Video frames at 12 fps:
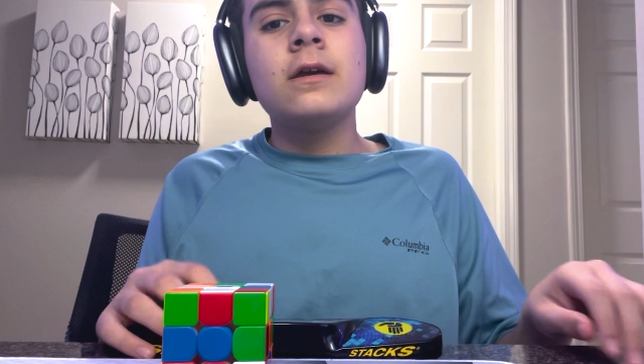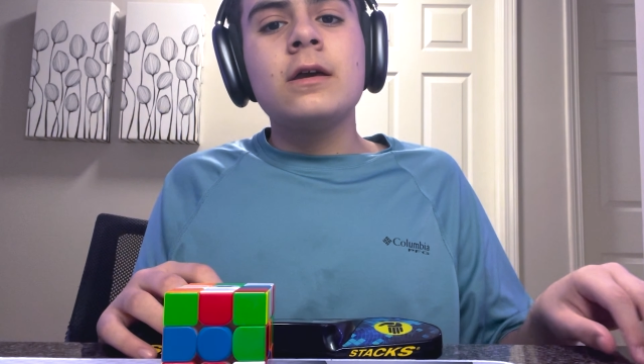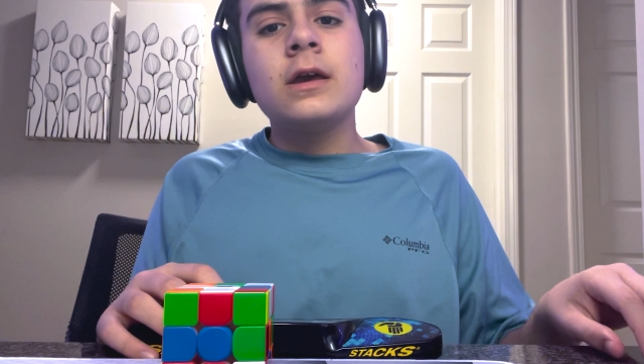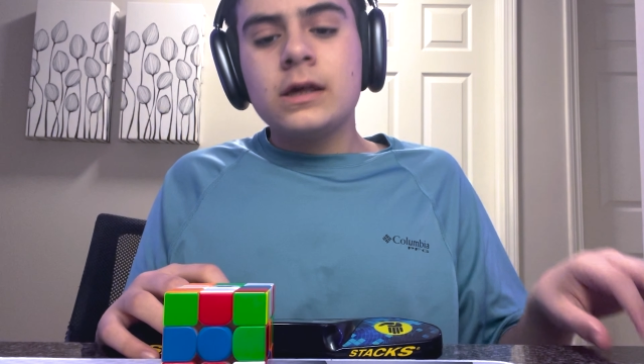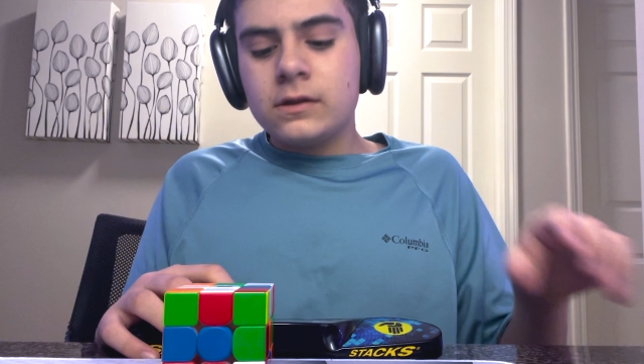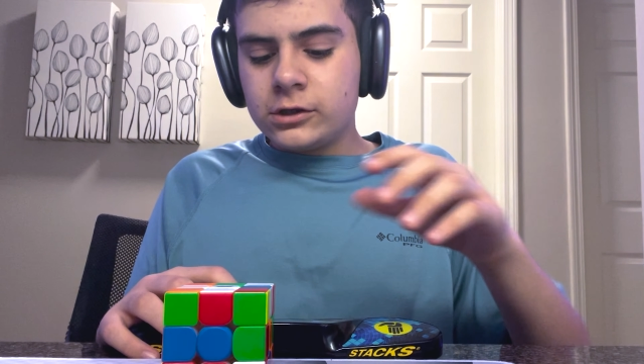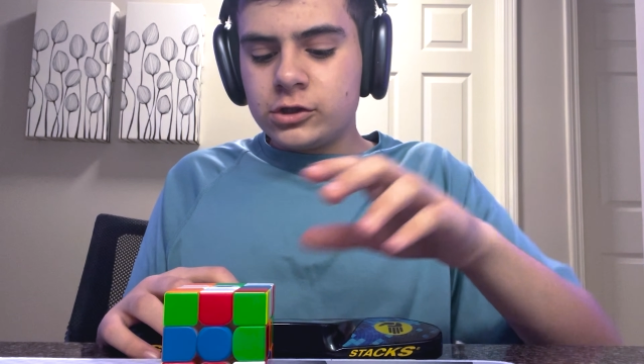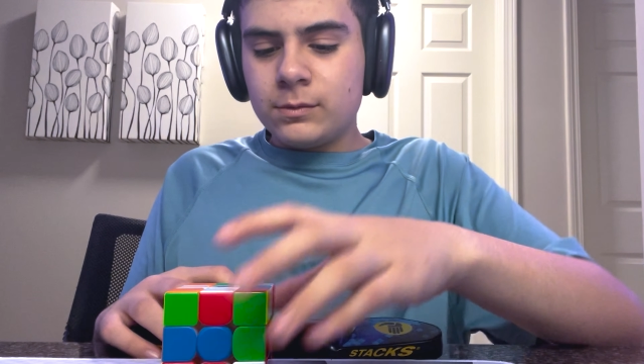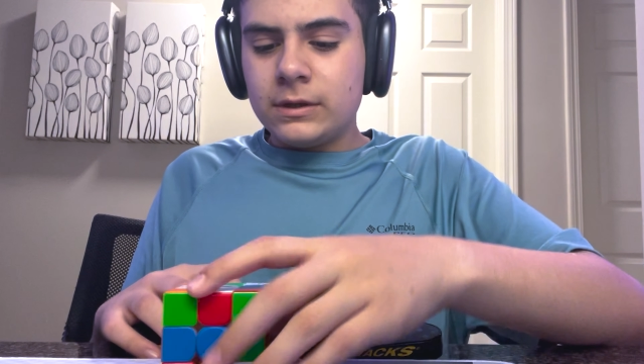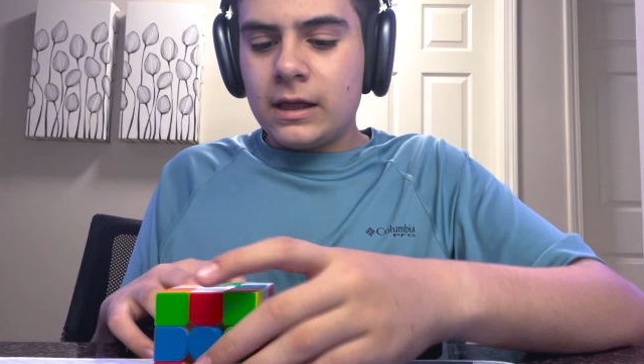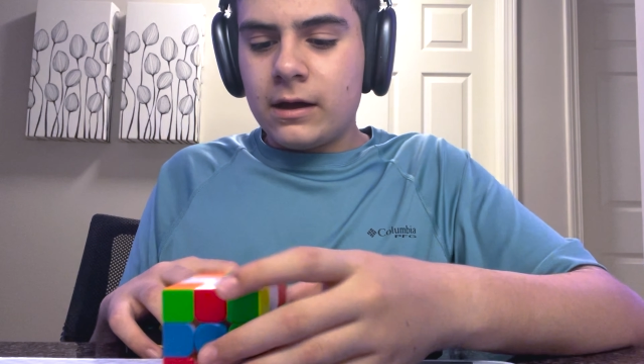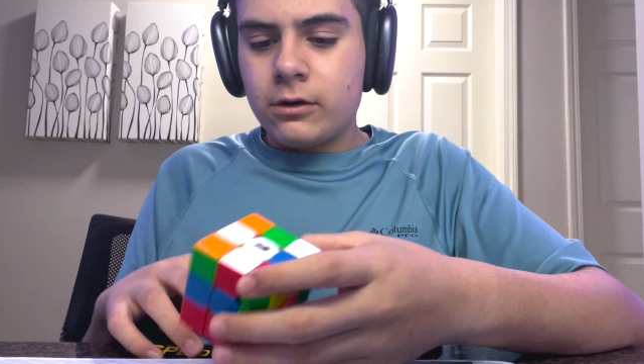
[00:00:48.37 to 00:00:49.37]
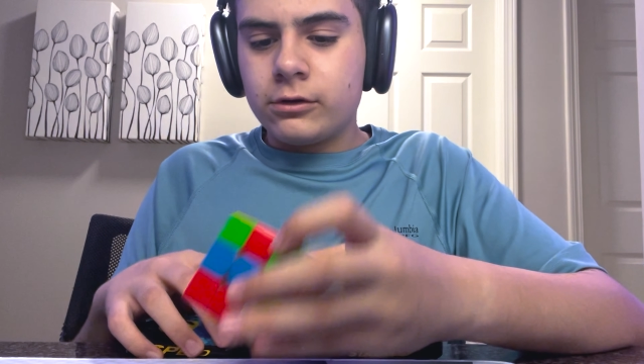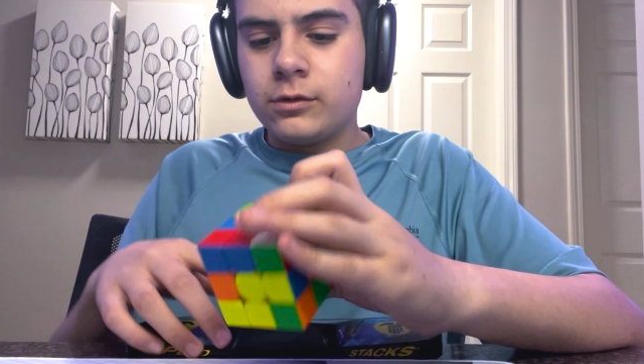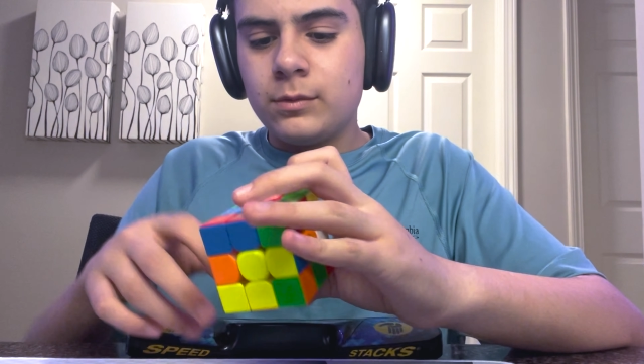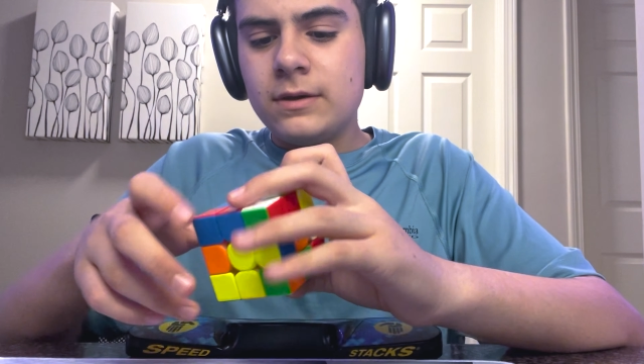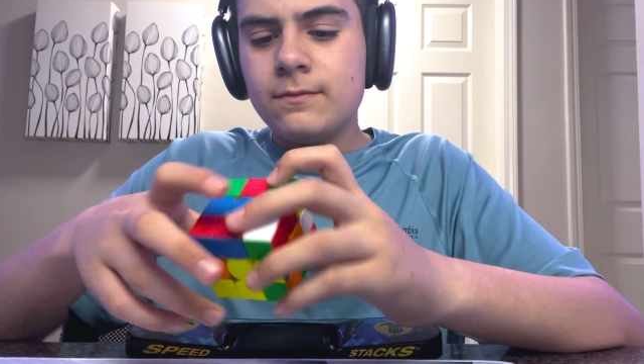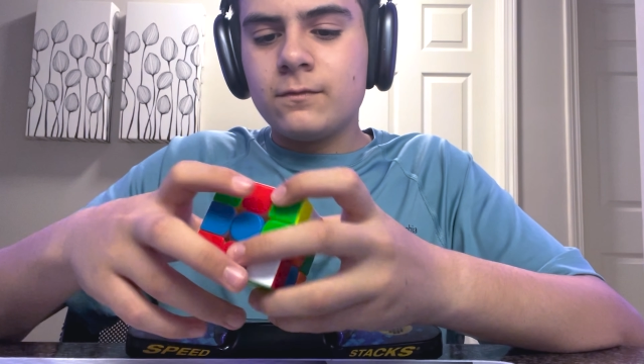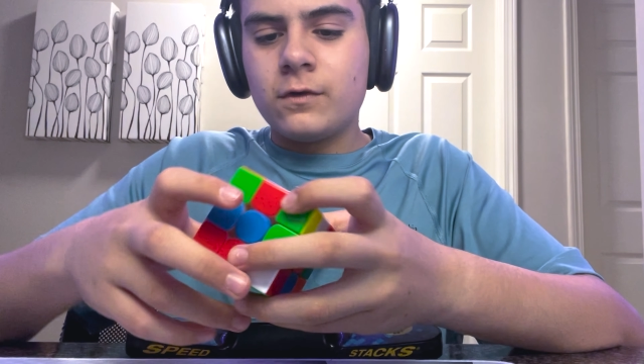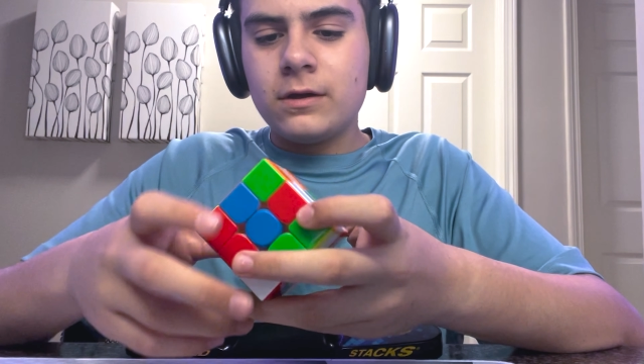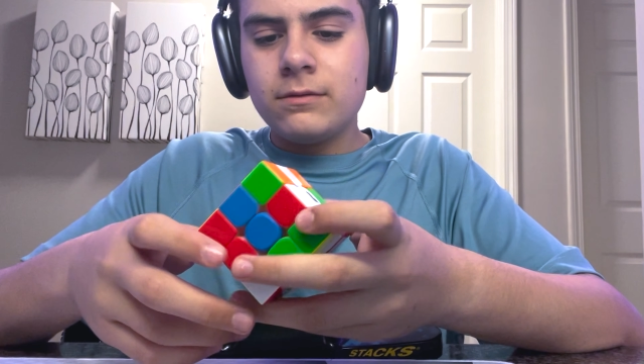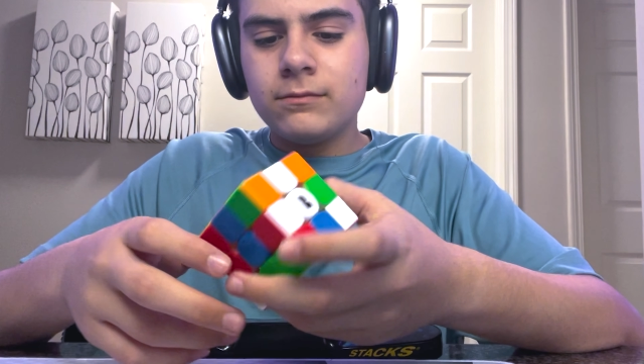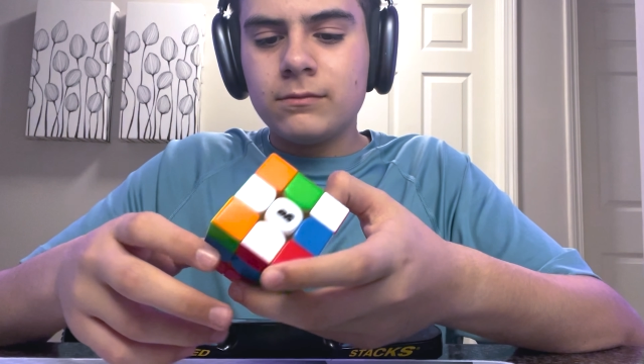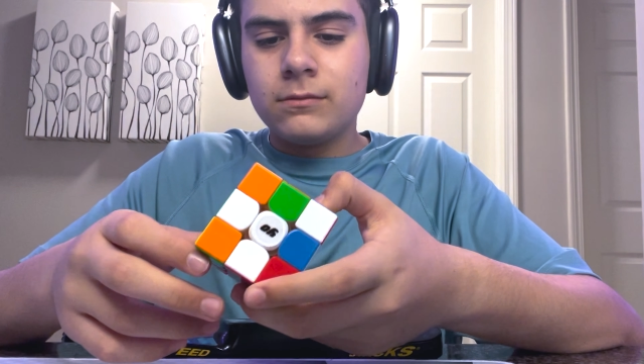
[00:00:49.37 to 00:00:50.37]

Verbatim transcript: so that shouldn't be that hard to beat, right?